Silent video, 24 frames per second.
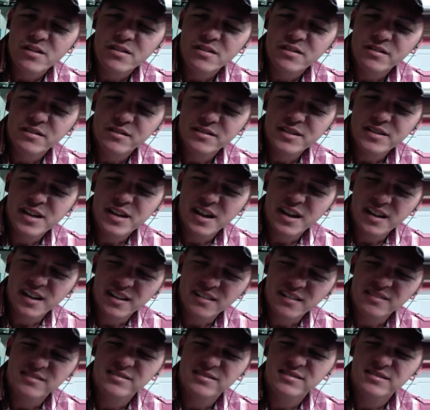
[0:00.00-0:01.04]
yeah.
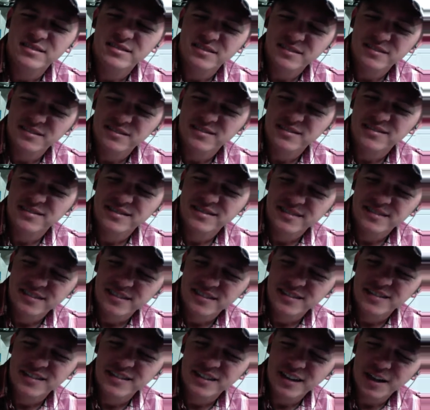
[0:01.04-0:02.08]

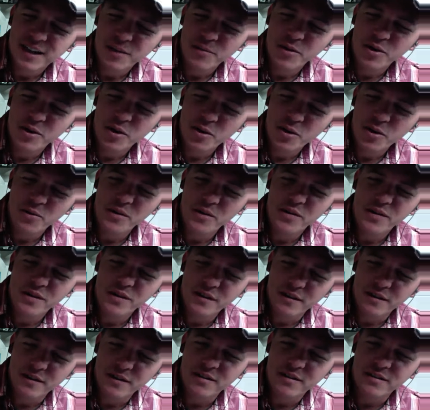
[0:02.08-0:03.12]
I want to go with
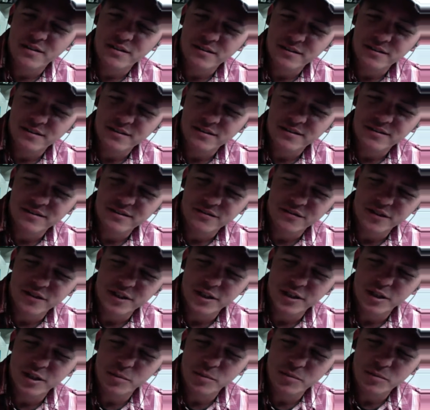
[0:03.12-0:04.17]

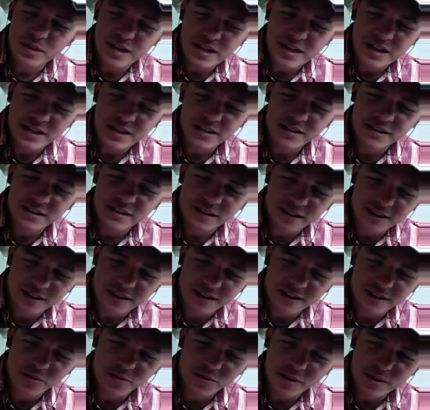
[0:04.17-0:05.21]
vanilla bean ice
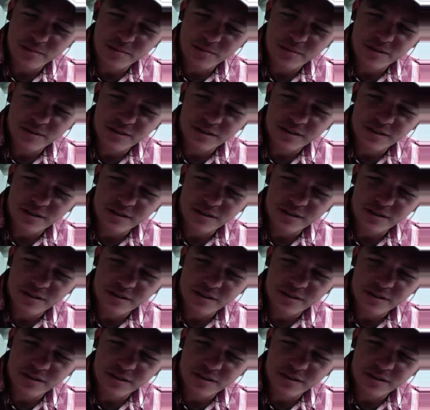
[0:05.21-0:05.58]
cream